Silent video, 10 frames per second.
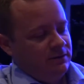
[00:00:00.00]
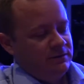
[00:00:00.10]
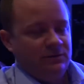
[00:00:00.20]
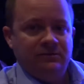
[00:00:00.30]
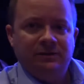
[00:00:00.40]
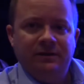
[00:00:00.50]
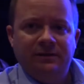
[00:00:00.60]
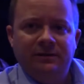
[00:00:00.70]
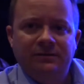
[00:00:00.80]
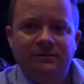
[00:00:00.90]
So right
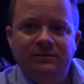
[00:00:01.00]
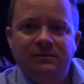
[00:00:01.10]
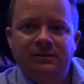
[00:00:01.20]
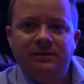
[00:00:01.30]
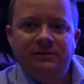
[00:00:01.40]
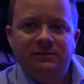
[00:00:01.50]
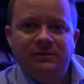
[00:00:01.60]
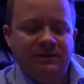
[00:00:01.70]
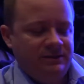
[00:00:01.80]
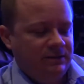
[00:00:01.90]
now, it looks
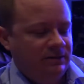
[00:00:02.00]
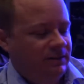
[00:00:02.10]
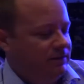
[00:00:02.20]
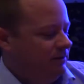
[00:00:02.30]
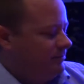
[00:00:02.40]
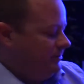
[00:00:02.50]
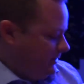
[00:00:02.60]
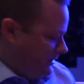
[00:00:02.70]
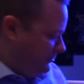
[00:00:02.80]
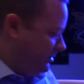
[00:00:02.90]
like it's gonna line up.
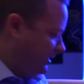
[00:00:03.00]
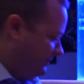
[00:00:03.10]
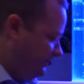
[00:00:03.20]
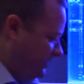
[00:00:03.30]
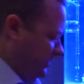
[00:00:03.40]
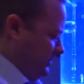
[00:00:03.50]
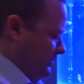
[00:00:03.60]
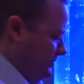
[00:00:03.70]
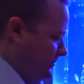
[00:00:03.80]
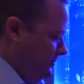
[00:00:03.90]
I gotta put that fitting
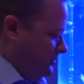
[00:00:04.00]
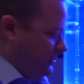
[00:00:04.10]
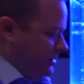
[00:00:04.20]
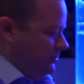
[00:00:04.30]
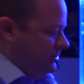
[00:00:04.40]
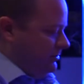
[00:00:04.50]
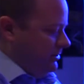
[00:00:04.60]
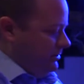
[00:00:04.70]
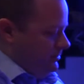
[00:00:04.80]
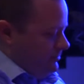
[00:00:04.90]
in, and we should be
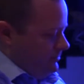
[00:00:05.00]
good.